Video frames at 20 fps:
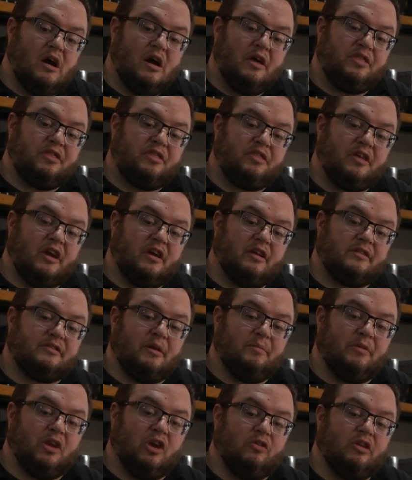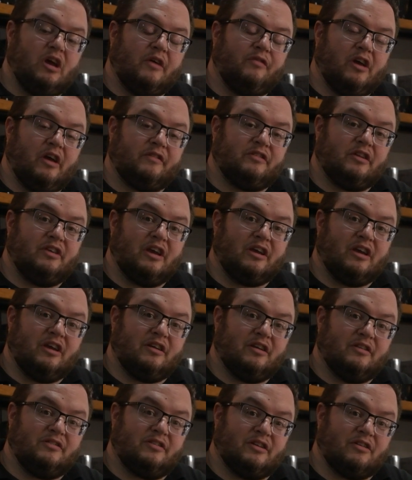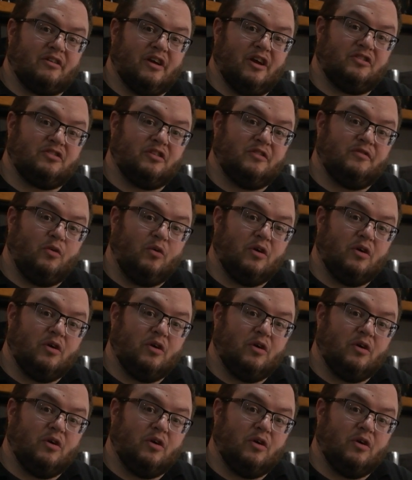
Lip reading: I think it's something you definitely have to take in consideration